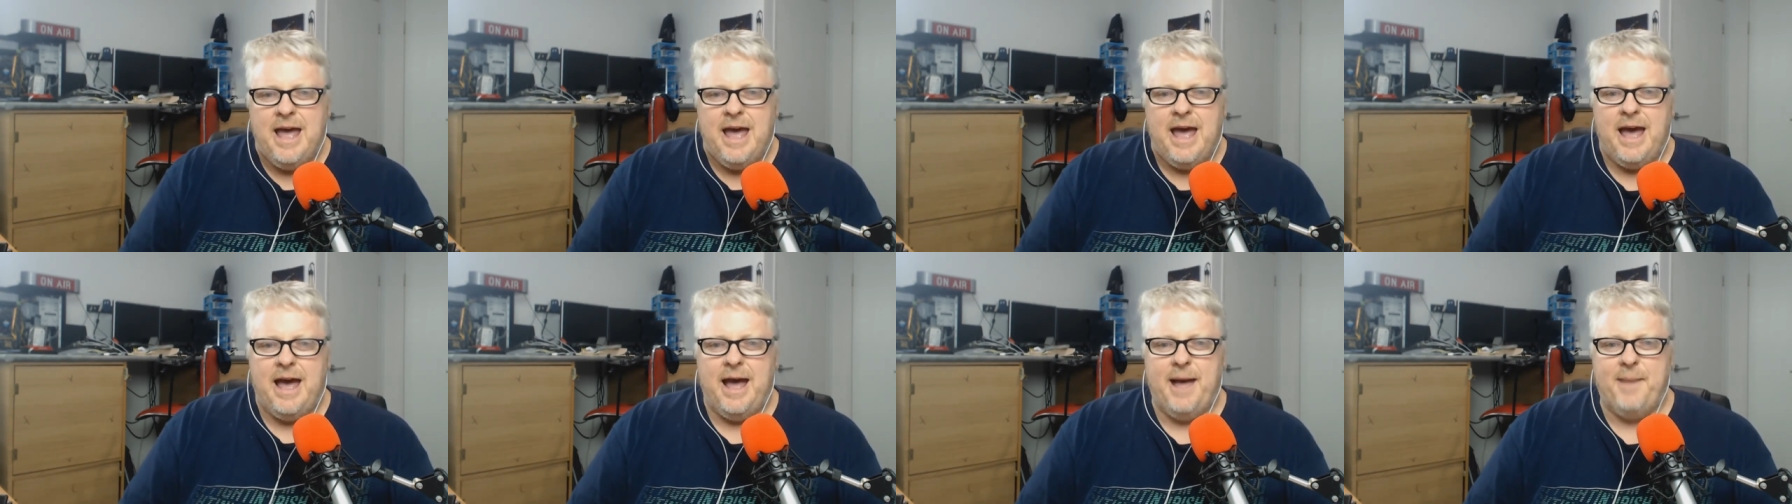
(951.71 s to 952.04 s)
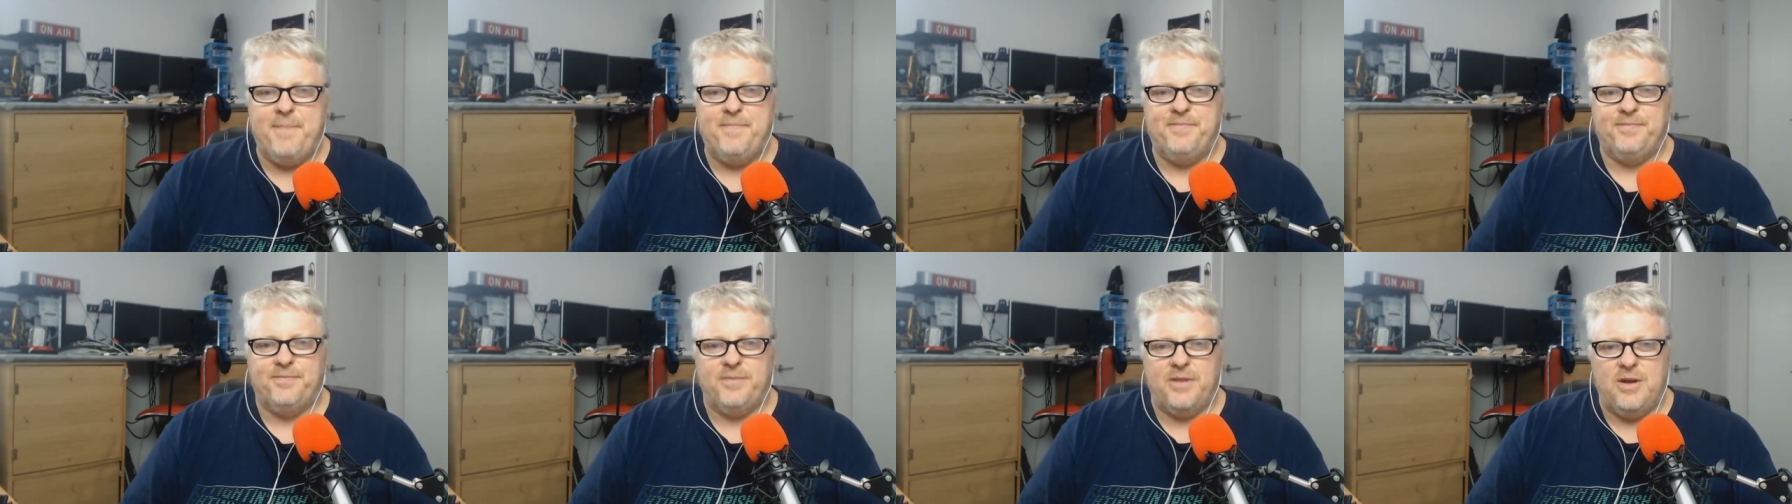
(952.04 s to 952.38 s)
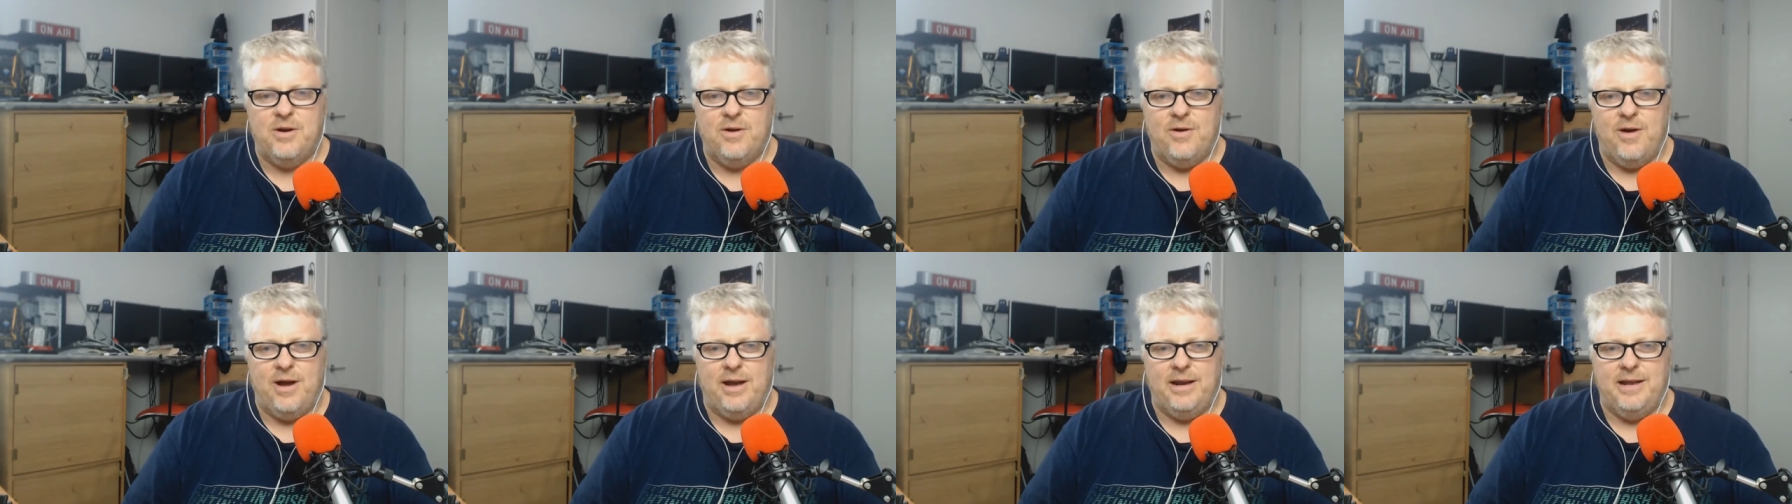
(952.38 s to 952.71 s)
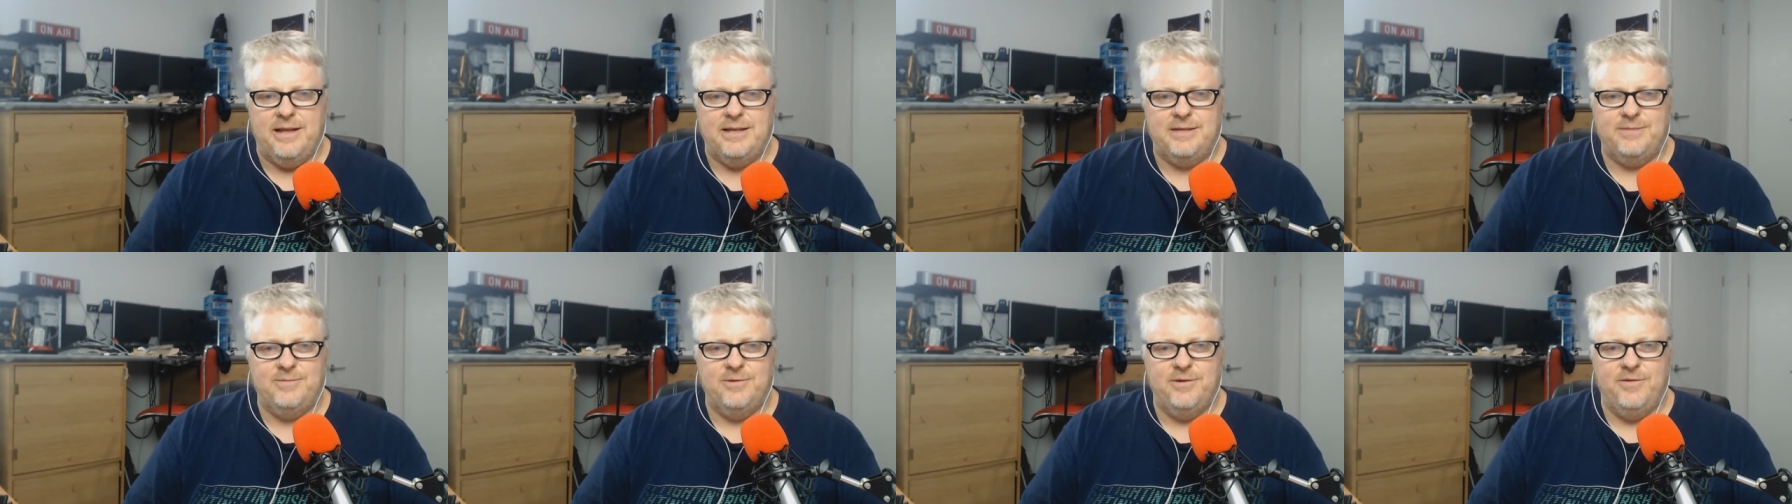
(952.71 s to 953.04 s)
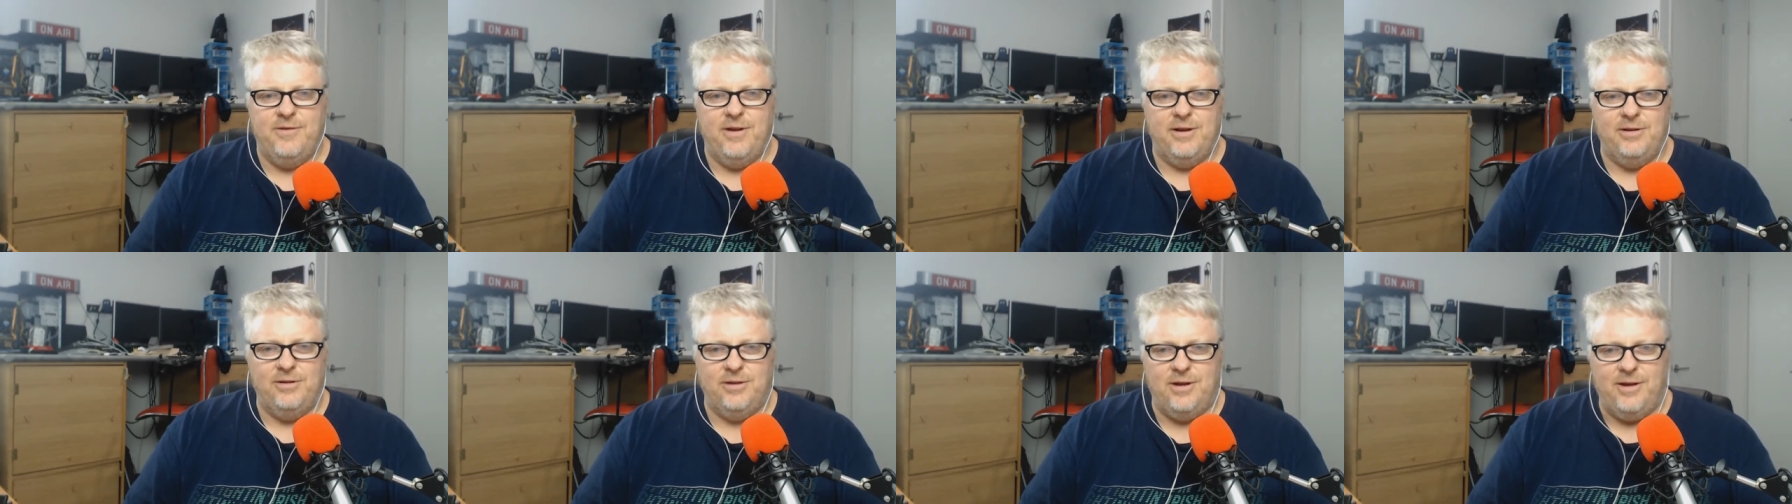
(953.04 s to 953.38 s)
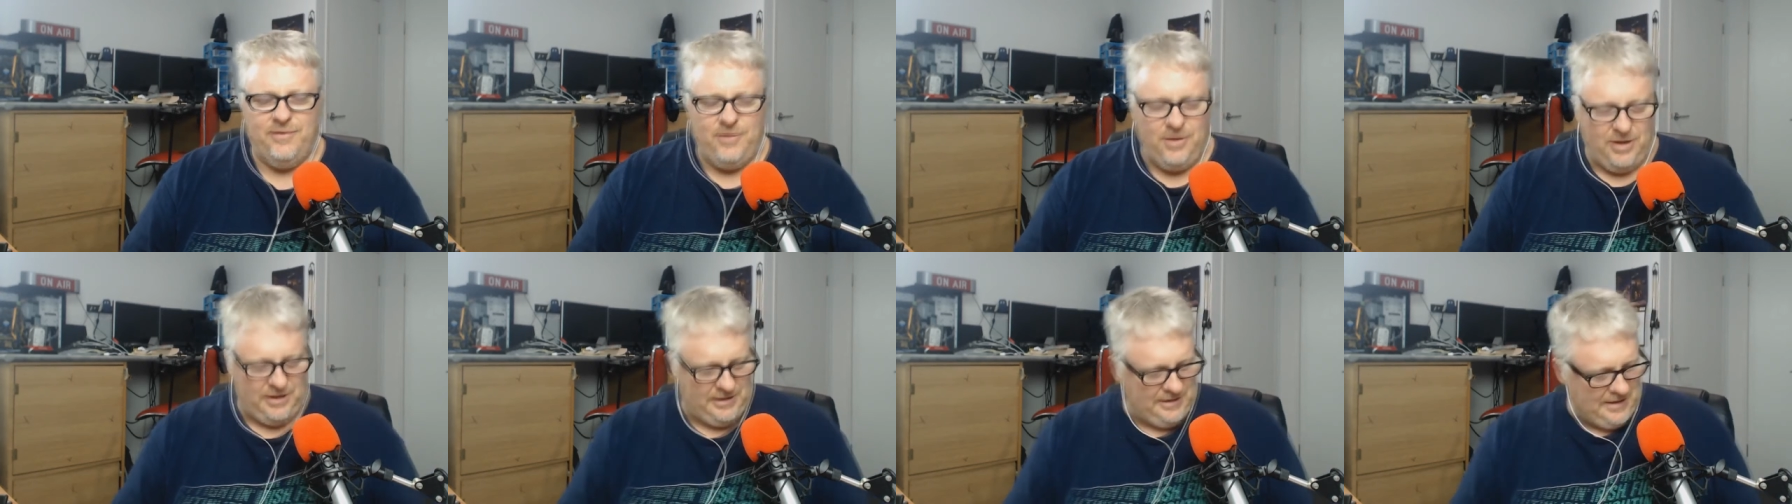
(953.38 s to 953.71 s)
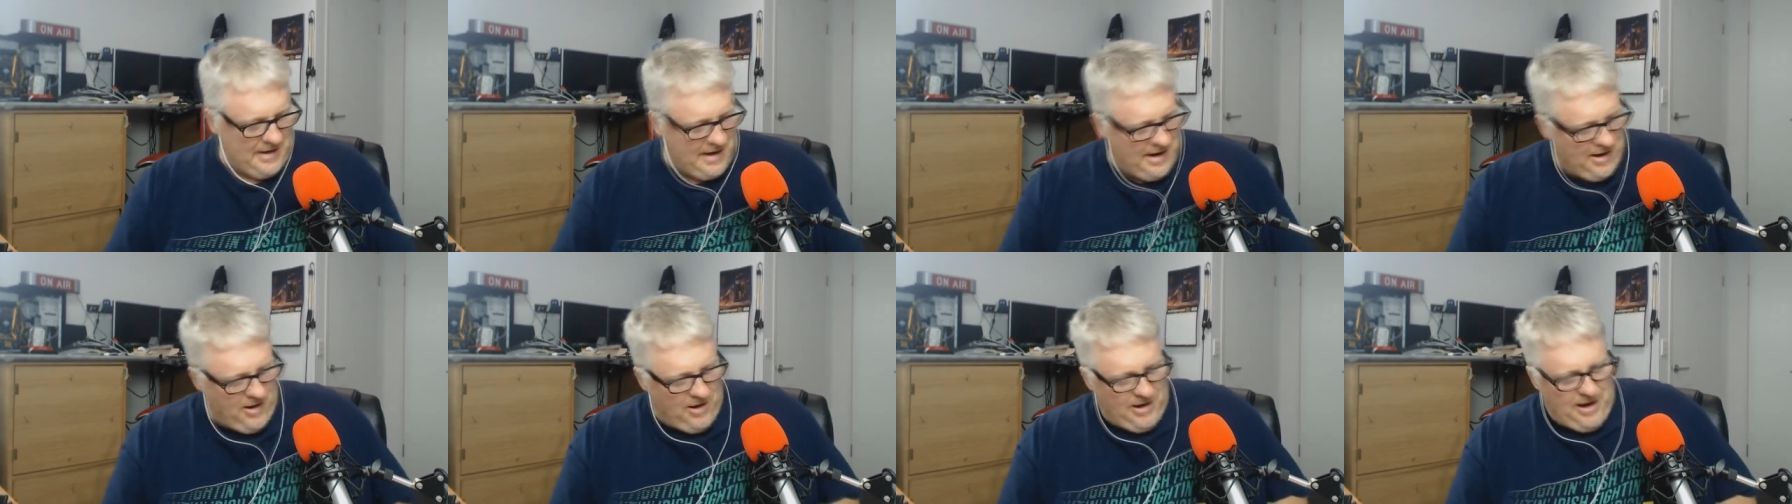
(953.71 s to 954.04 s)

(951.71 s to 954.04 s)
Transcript: Um, all right, let's move on. Look, I've got, uh,